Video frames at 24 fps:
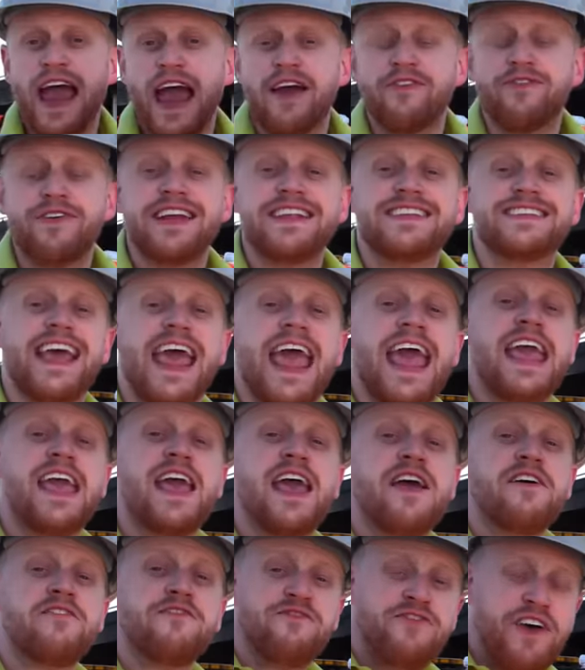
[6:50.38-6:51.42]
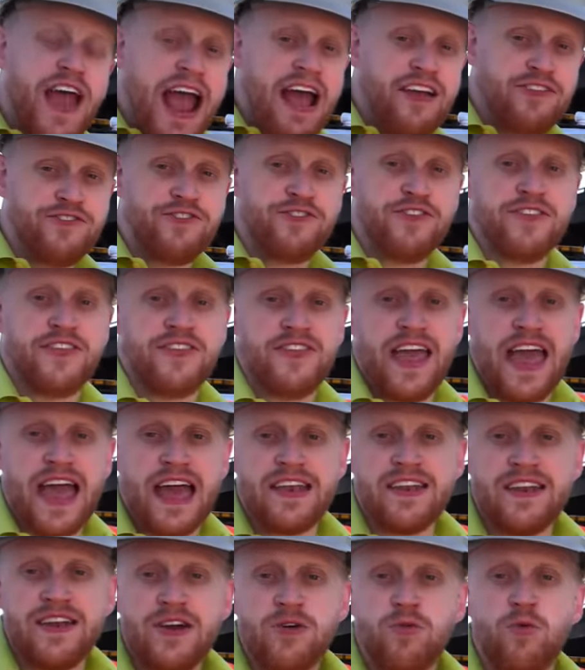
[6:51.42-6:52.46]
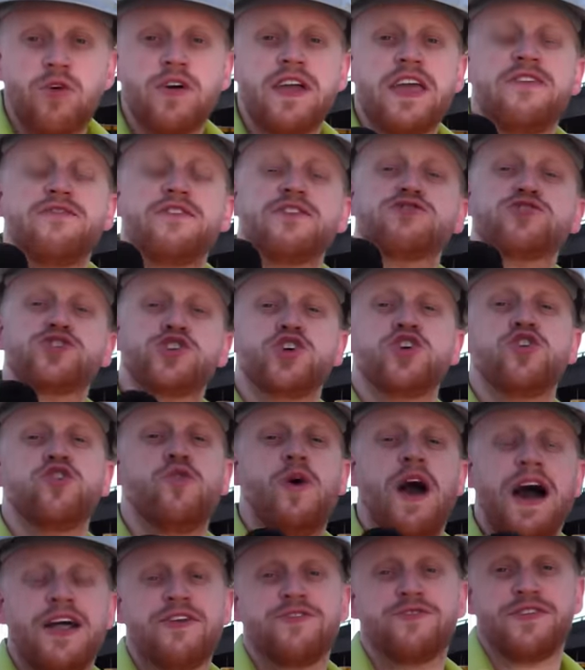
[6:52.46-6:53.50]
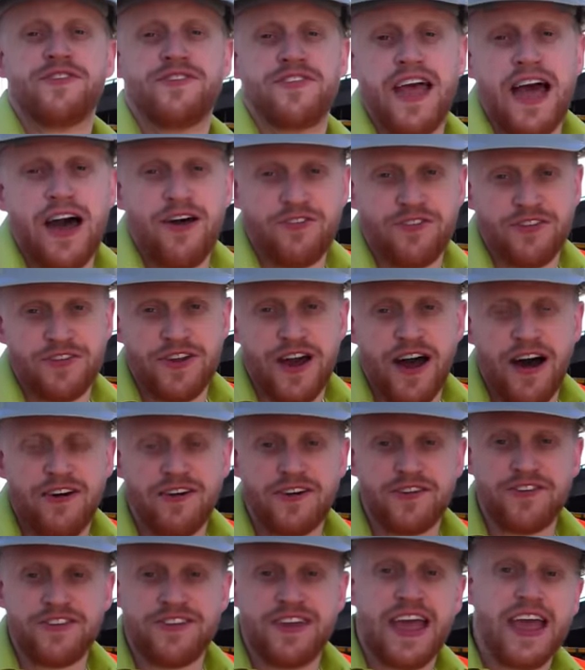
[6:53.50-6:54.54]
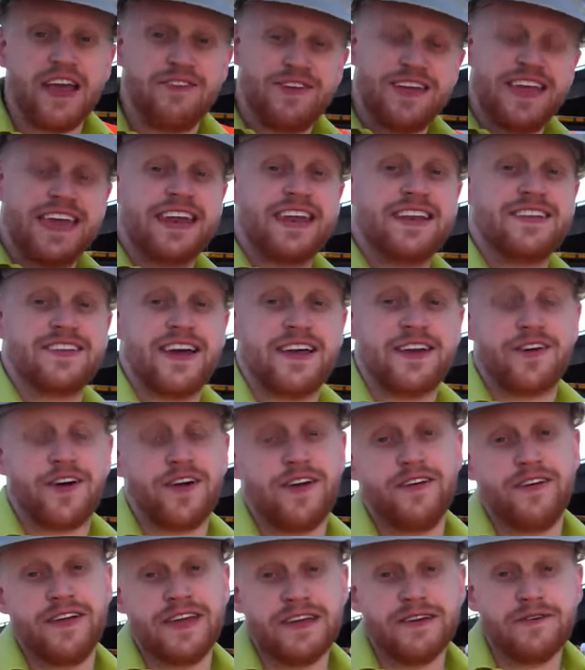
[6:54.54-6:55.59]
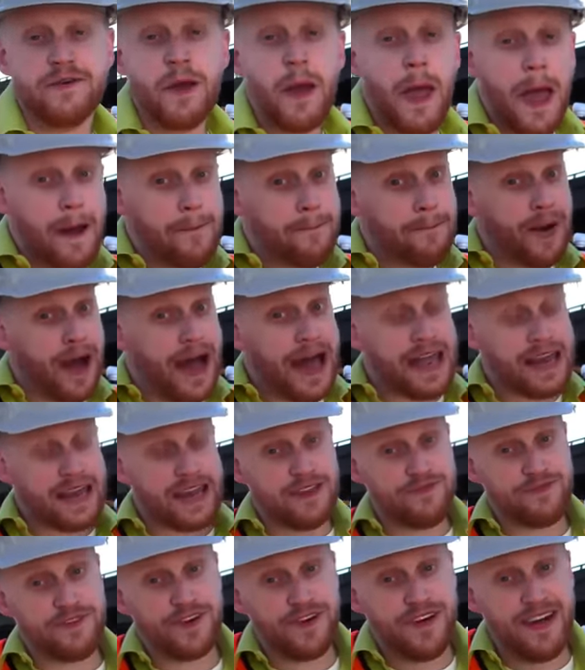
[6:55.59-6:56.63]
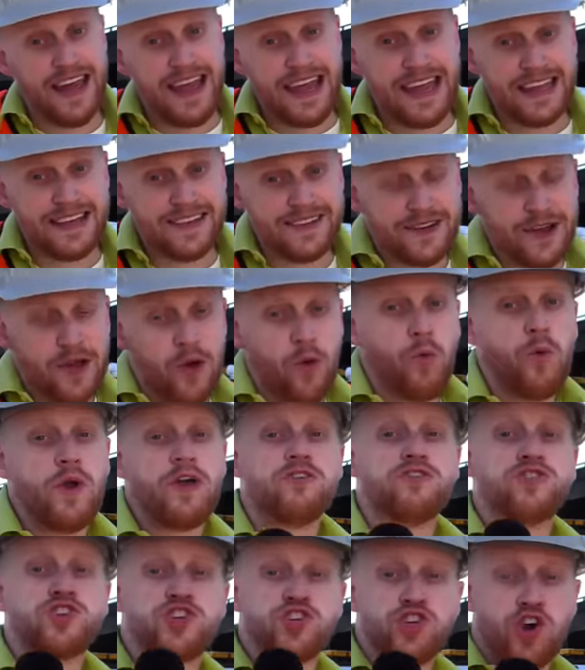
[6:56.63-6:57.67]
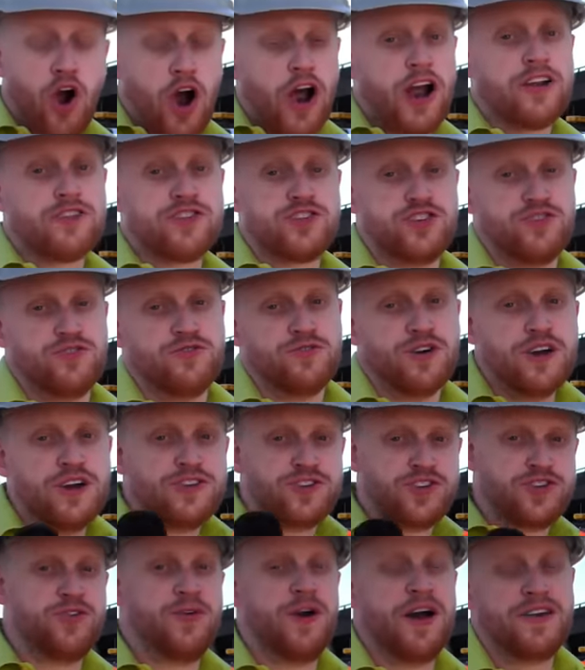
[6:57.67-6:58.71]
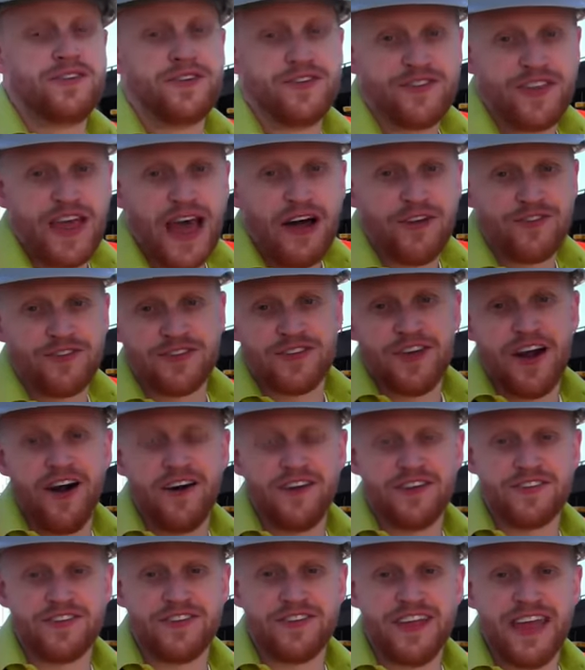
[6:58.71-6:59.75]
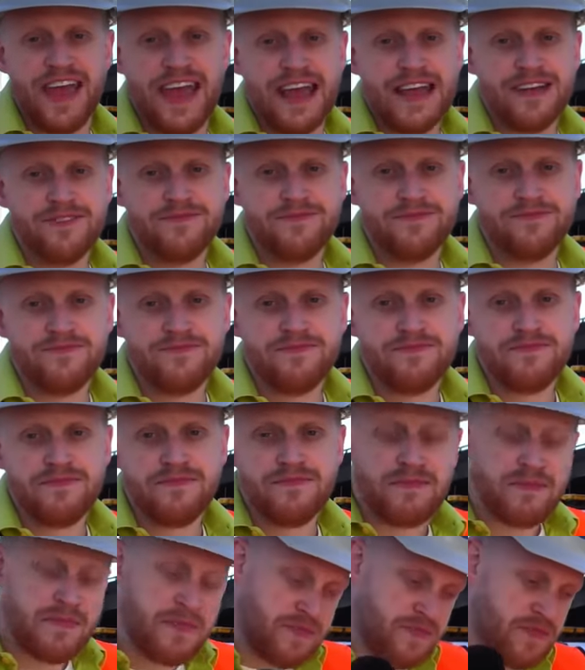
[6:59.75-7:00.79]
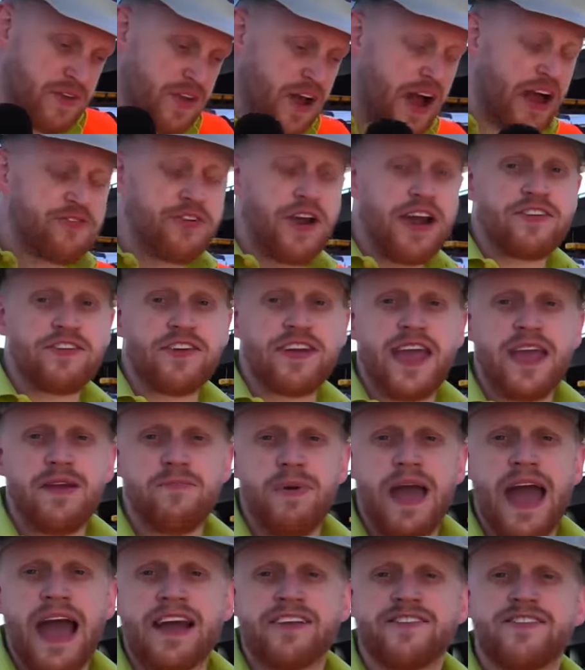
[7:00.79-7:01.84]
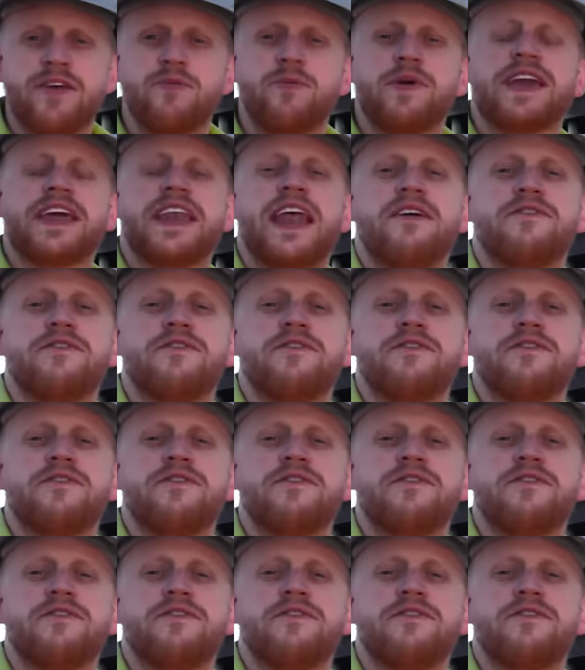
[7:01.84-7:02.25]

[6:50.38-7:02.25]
every day faster than that, we'll give you $200,000 a day if you get it done early. But if you're late, we'll charge you $200,000 a day. The contractor came back, said we could